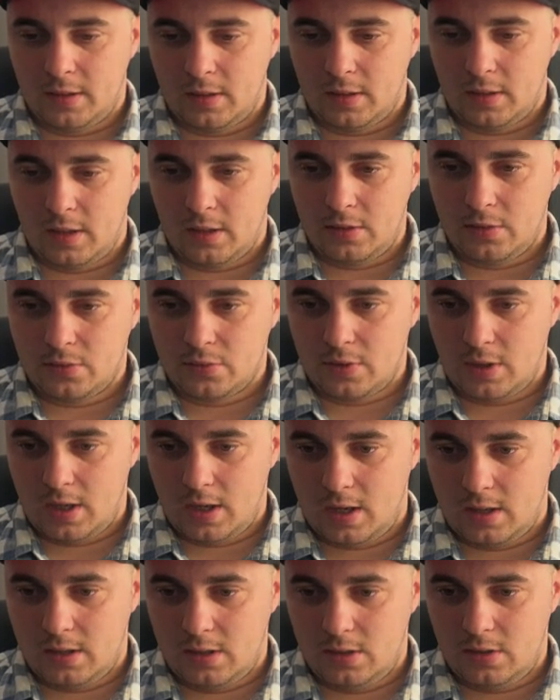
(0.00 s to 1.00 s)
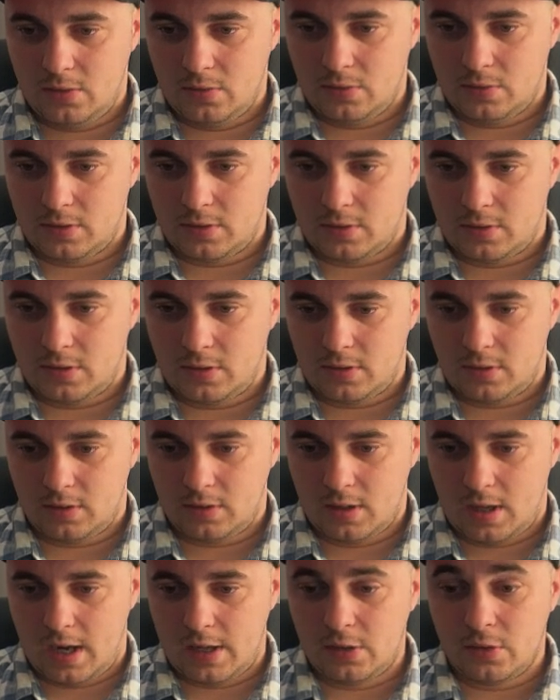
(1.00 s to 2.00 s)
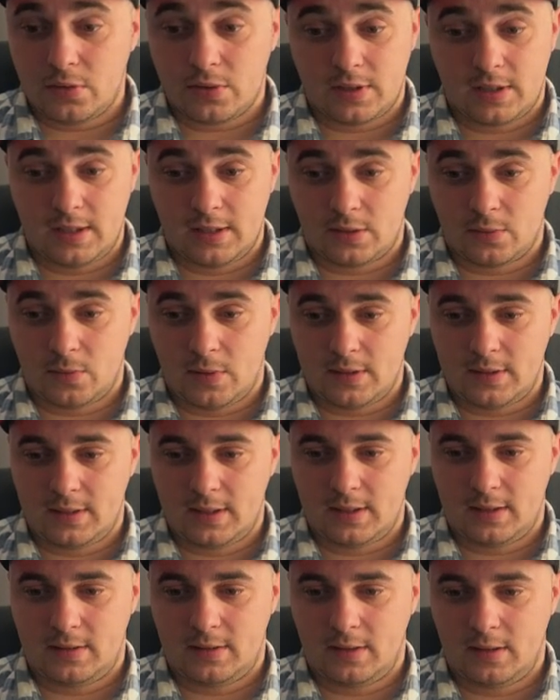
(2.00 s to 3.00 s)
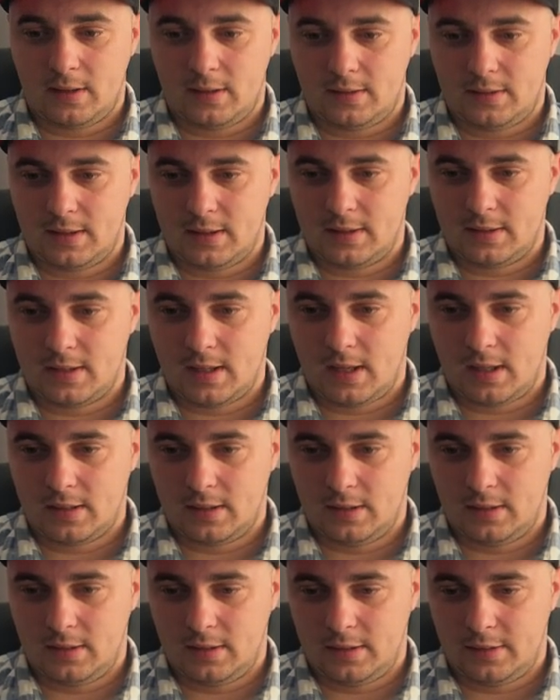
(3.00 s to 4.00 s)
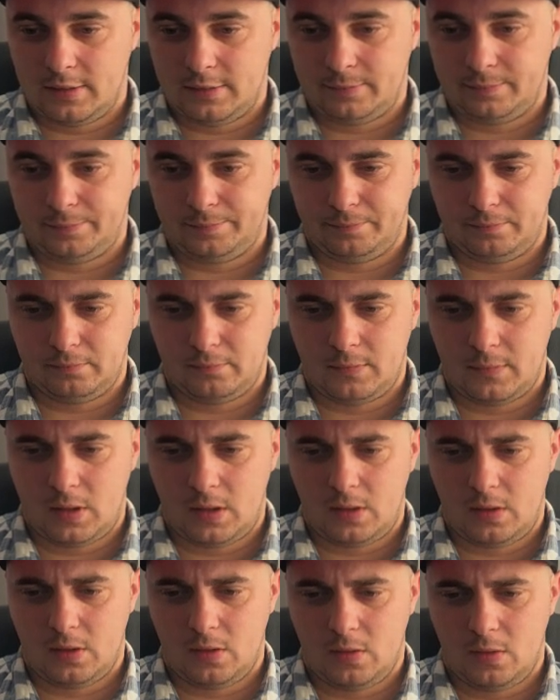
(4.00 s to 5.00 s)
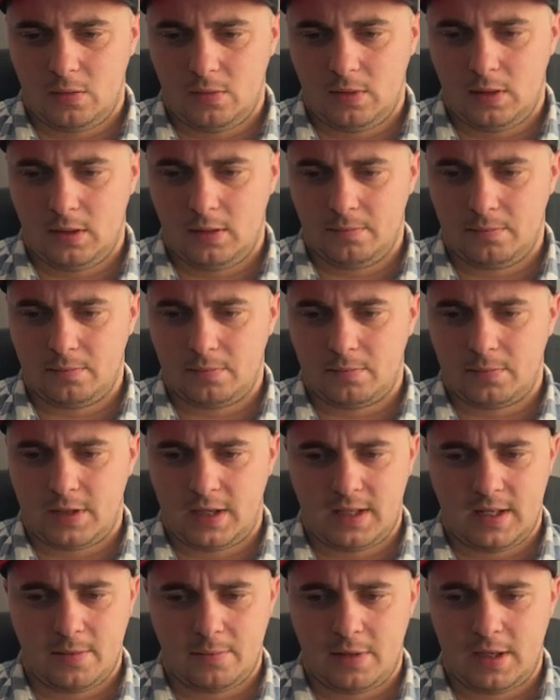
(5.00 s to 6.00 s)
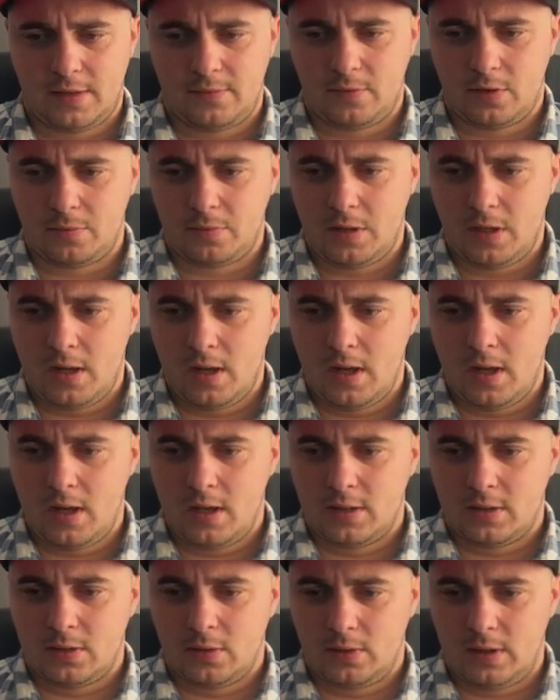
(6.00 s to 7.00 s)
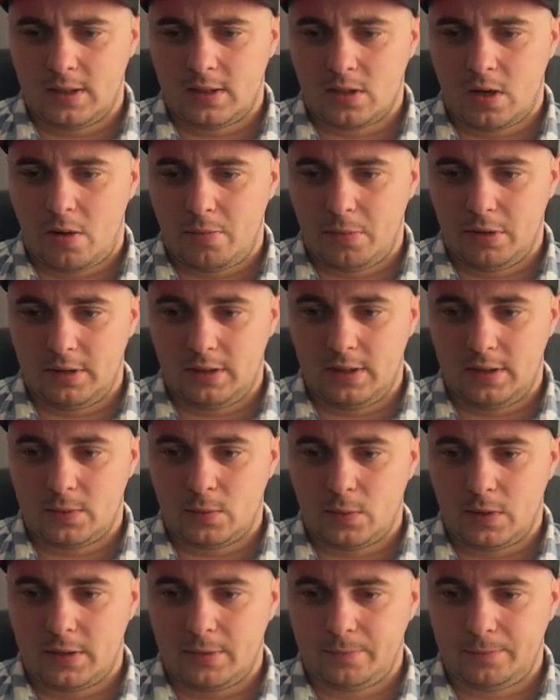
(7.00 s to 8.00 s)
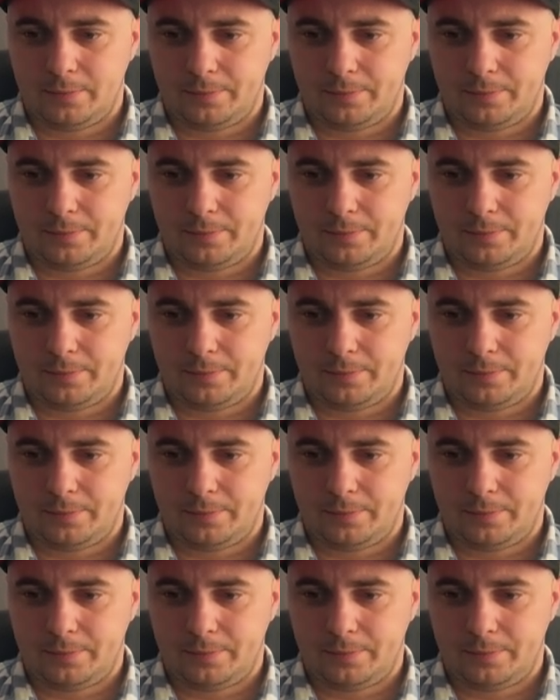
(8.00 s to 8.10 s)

Usually I use this one, zigzag you know, trading platform. So let's open this one.